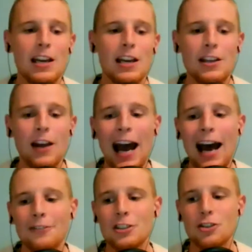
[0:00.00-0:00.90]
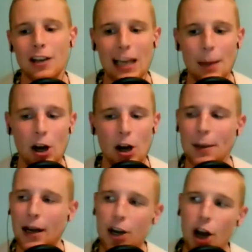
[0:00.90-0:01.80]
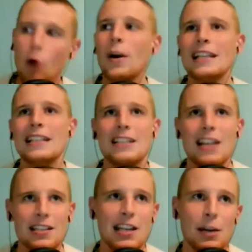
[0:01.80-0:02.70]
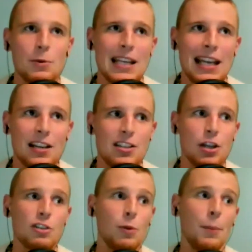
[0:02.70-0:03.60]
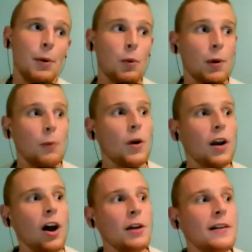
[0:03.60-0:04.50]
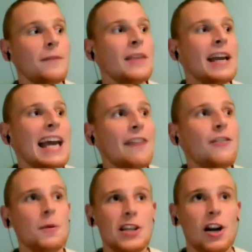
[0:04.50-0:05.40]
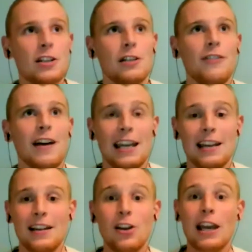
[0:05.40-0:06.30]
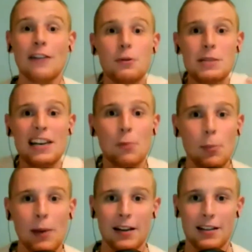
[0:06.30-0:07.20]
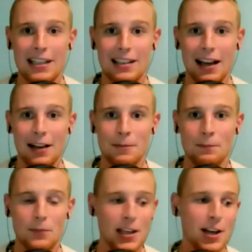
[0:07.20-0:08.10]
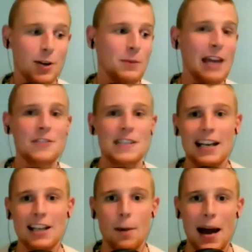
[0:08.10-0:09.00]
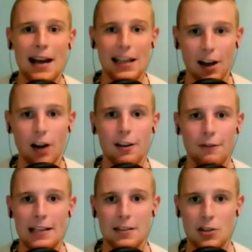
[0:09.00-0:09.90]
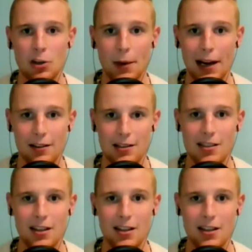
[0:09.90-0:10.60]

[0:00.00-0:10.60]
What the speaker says: you have to try to get behind him. And I know what he did yesterday was inexcusable. But if I was an Arsenal fan, look, if it was a Liverpool player that did that, if Sadio Mane got in the face of someone else,